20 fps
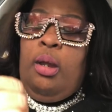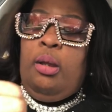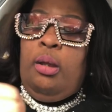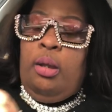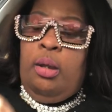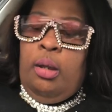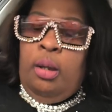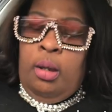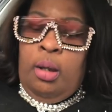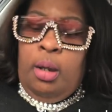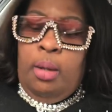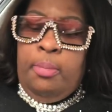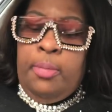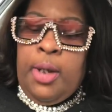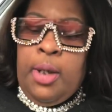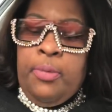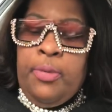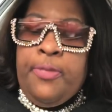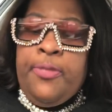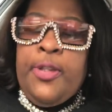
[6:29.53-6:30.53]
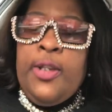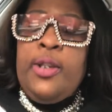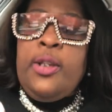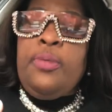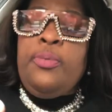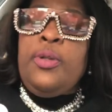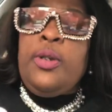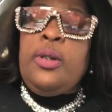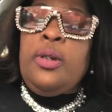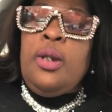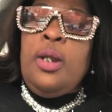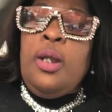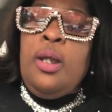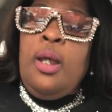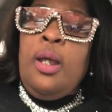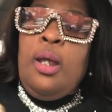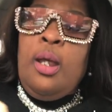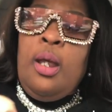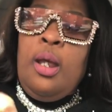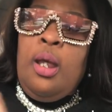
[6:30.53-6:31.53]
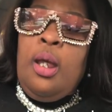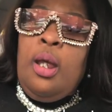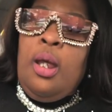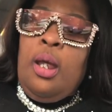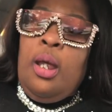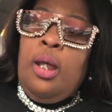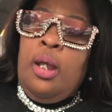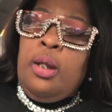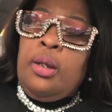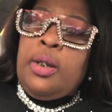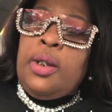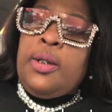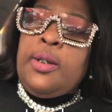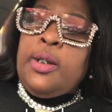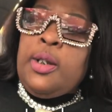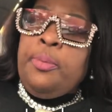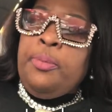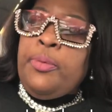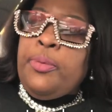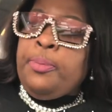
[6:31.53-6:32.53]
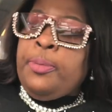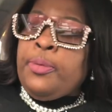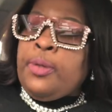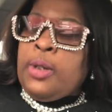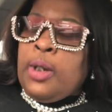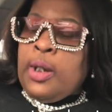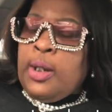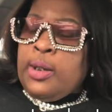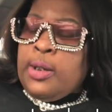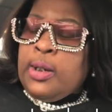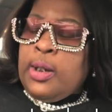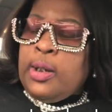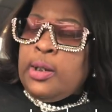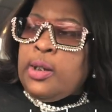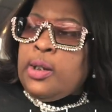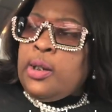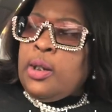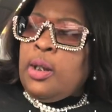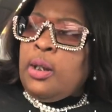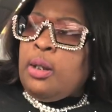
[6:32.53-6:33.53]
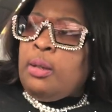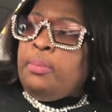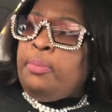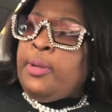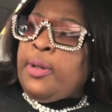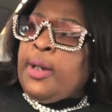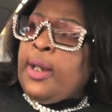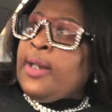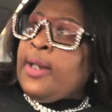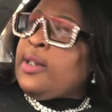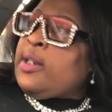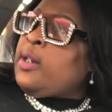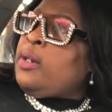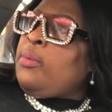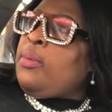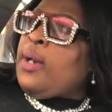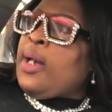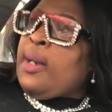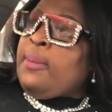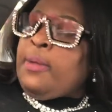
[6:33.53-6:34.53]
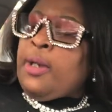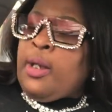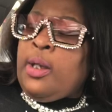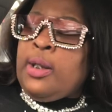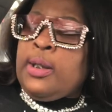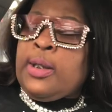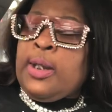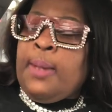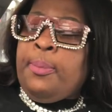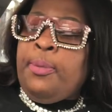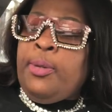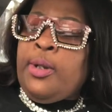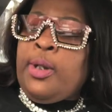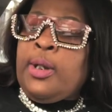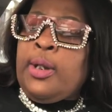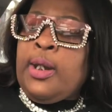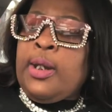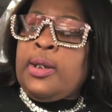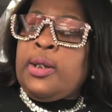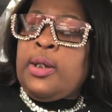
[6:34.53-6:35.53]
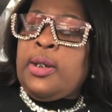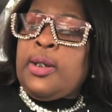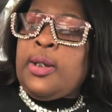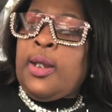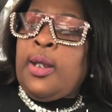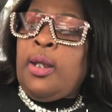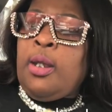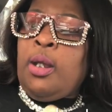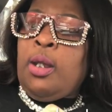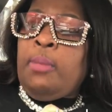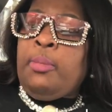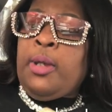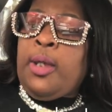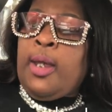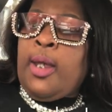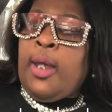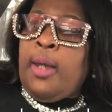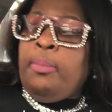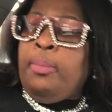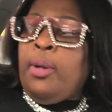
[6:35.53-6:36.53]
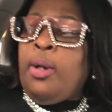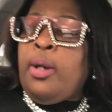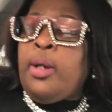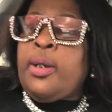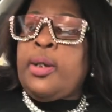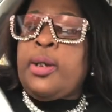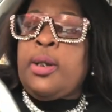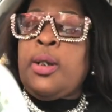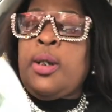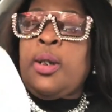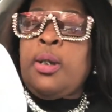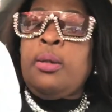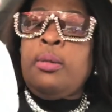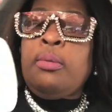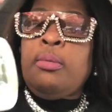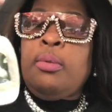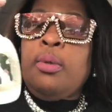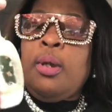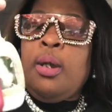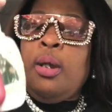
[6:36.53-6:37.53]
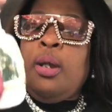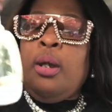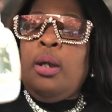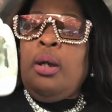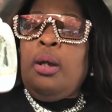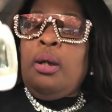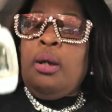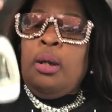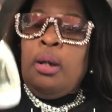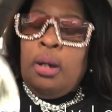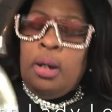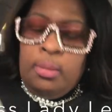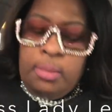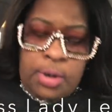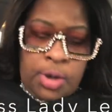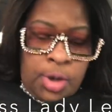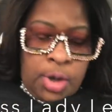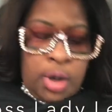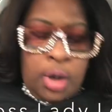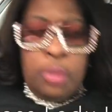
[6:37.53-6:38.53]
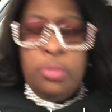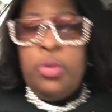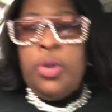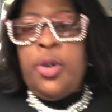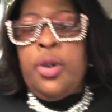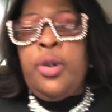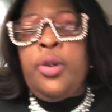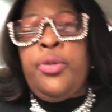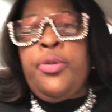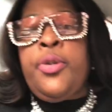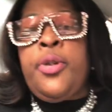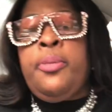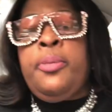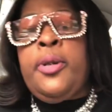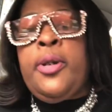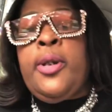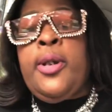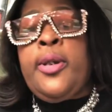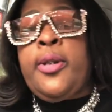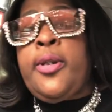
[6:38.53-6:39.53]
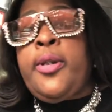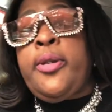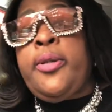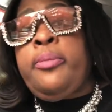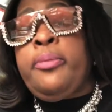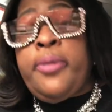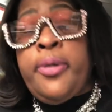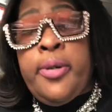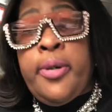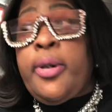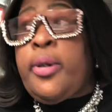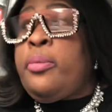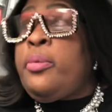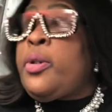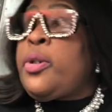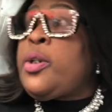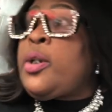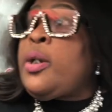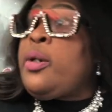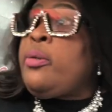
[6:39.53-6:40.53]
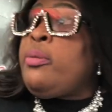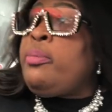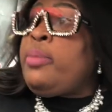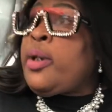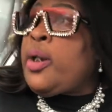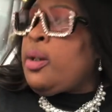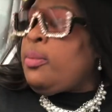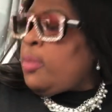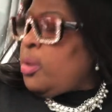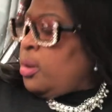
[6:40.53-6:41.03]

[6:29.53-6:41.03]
Um, now with this one, the zipper does get stuck, but I see why because I put Alexa's um, head pods in here because um, she didn't want to lose them at Lexington Market, which I don't blame. Her.